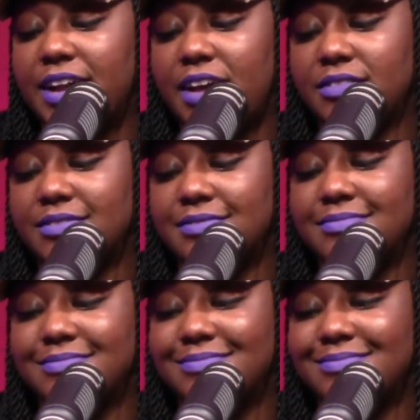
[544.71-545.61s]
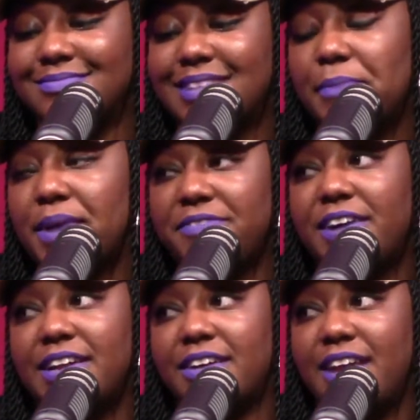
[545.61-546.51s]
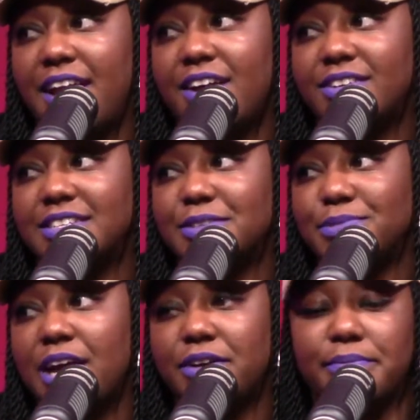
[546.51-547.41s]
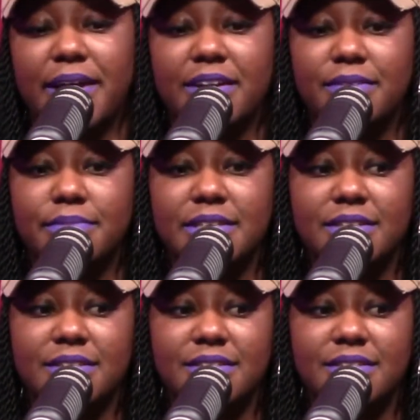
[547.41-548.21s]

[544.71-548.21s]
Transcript: out. They might find out now because I'm talking about it. But,